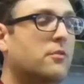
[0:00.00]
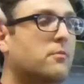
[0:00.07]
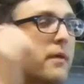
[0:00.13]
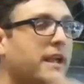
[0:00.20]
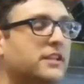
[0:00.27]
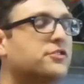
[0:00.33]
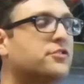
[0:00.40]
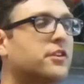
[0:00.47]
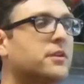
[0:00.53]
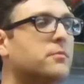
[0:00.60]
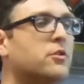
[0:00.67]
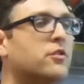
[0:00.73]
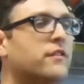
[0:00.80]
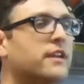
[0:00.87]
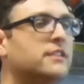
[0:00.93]
The mainstream
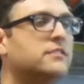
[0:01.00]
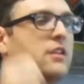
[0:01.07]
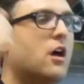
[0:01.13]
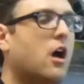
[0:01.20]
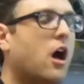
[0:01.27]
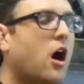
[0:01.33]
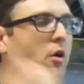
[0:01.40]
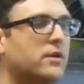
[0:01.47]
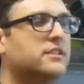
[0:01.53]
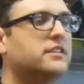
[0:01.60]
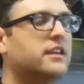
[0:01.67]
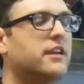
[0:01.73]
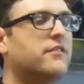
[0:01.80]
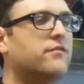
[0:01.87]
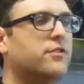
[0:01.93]
movies always
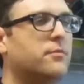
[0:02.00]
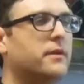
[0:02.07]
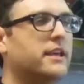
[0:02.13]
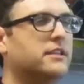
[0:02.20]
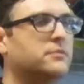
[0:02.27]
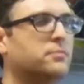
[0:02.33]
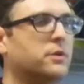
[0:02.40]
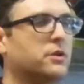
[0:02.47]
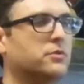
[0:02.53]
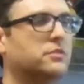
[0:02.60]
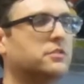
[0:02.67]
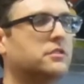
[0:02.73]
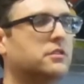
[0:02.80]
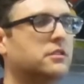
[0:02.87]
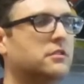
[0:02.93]
give the biggest
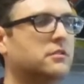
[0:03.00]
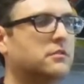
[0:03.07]
boost.